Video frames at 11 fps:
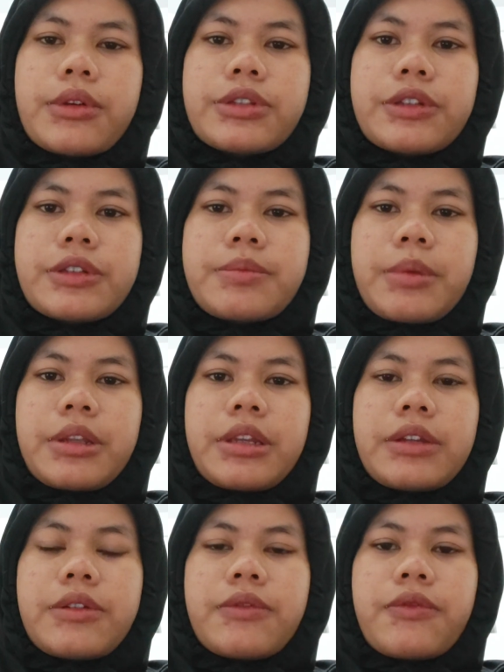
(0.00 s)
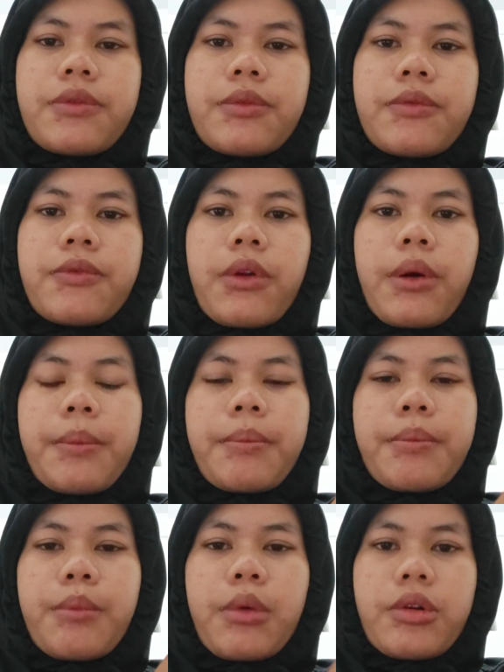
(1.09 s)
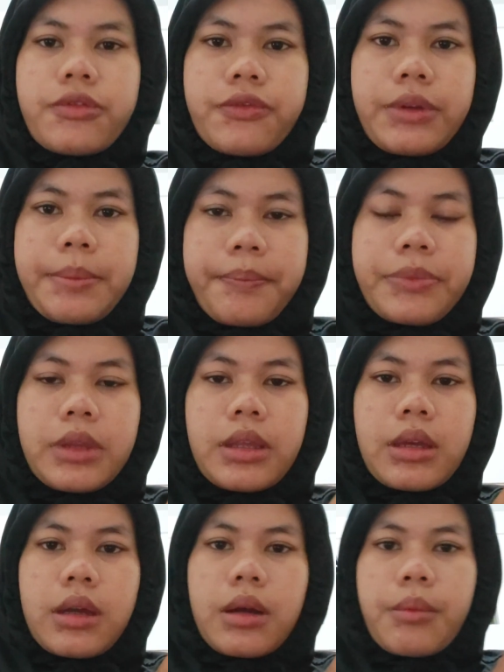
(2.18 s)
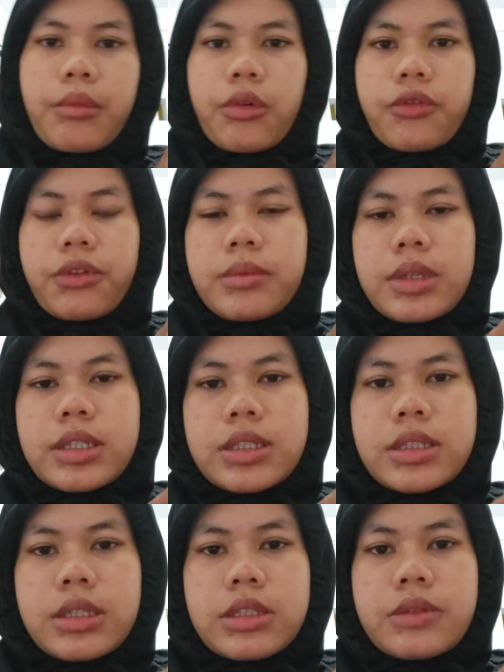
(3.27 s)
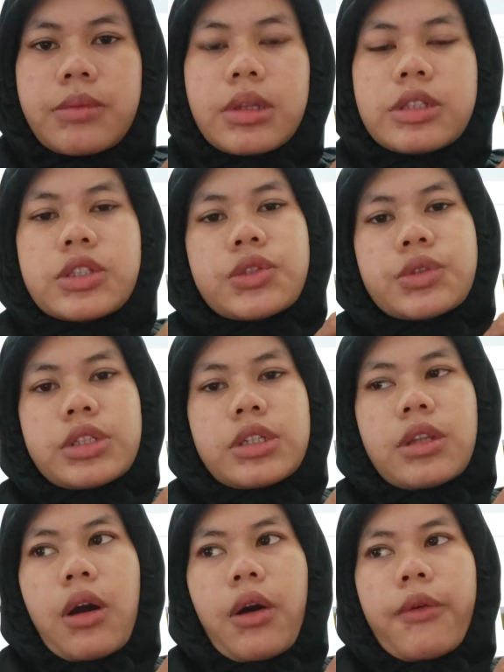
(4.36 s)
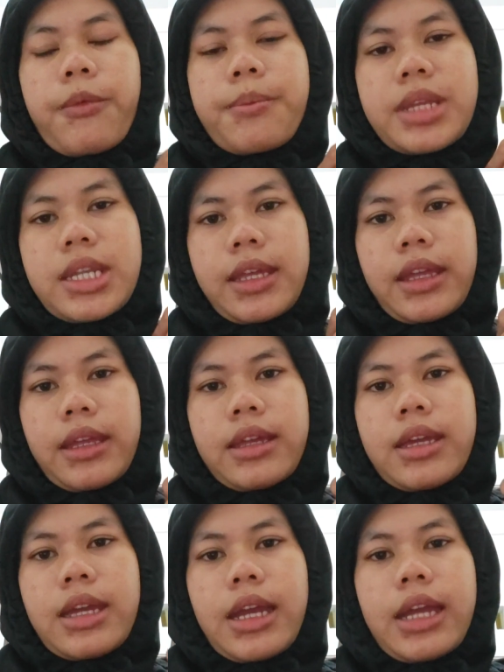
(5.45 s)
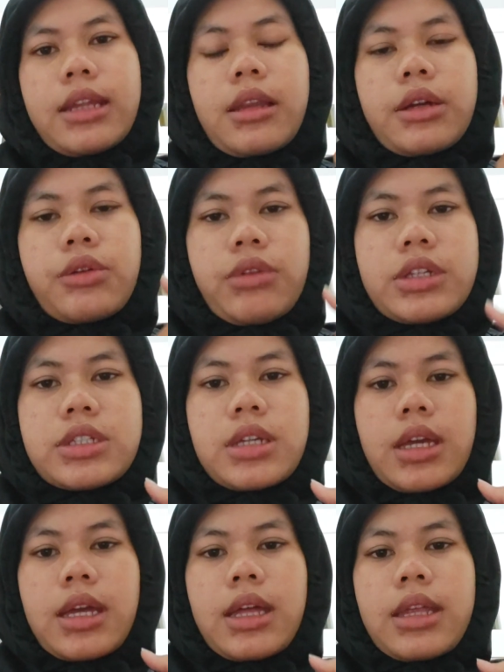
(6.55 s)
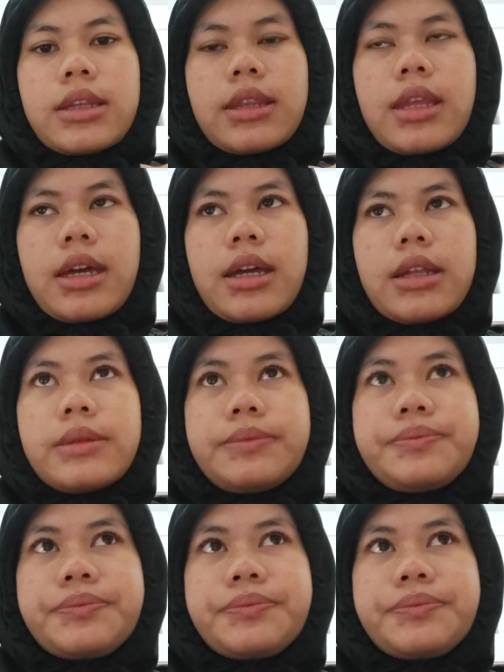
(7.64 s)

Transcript: going to explain it from morpheme. Morpheme is the smallest unit of meaning in language that